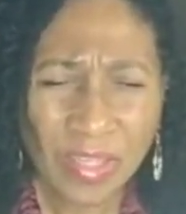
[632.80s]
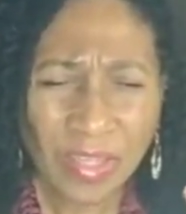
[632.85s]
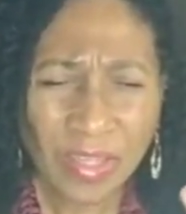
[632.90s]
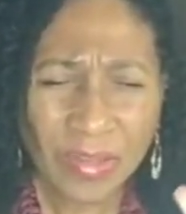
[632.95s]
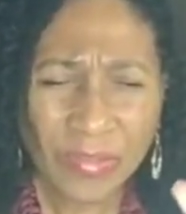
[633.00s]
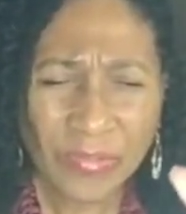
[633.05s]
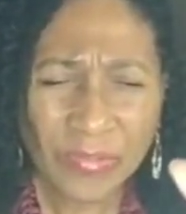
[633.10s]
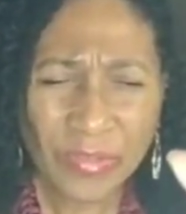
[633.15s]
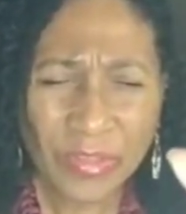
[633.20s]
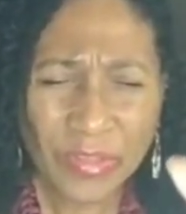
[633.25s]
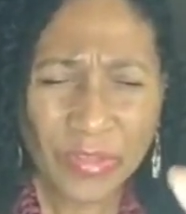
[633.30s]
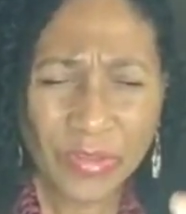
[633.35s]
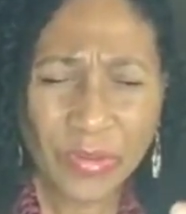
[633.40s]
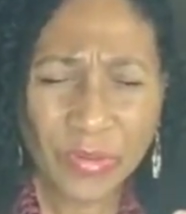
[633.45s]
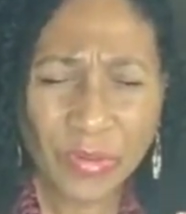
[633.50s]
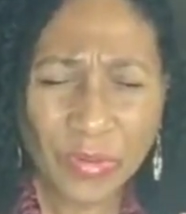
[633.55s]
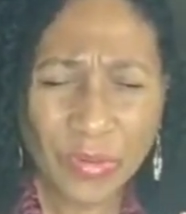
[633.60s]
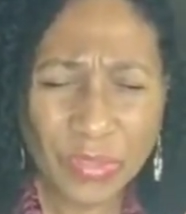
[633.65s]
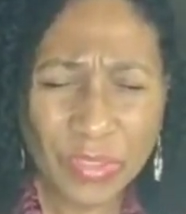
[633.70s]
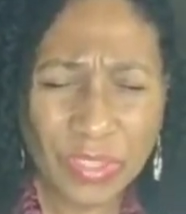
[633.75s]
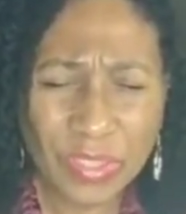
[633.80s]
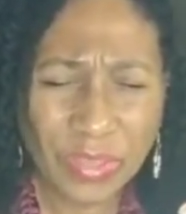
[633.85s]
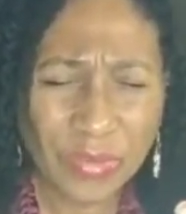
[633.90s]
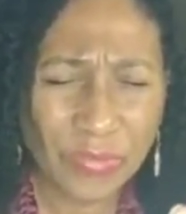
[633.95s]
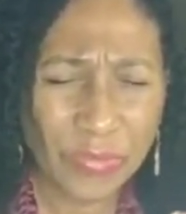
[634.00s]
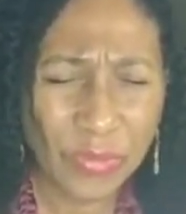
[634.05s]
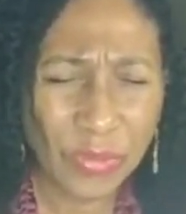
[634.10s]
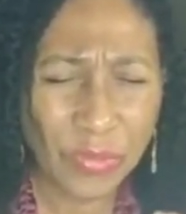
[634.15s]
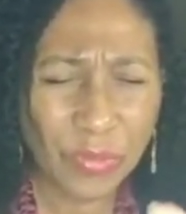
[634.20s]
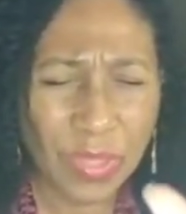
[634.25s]
for those
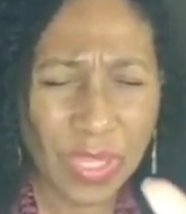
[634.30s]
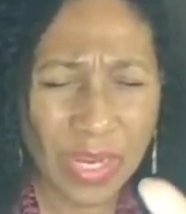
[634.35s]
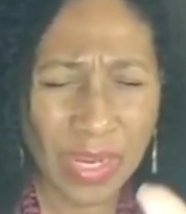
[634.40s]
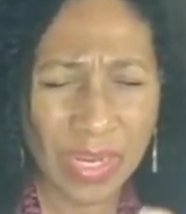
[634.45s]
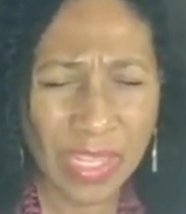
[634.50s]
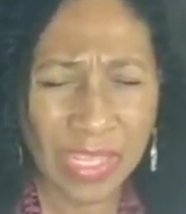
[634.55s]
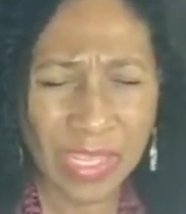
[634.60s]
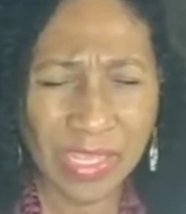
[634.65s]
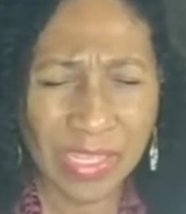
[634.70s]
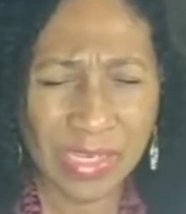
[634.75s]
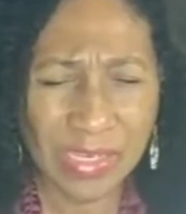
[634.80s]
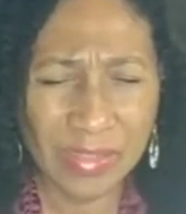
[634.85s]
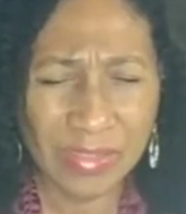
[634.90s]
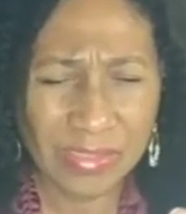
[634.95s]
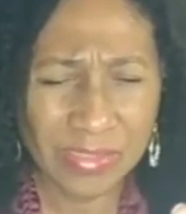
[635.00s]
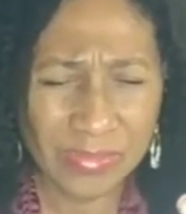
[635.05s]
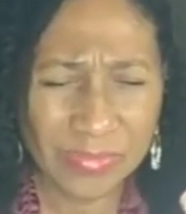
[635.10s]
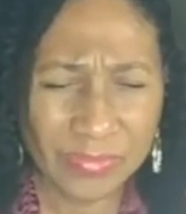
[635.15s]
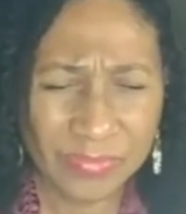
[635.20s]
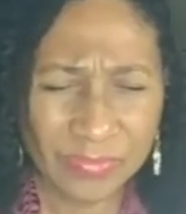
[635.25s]
of you that are in,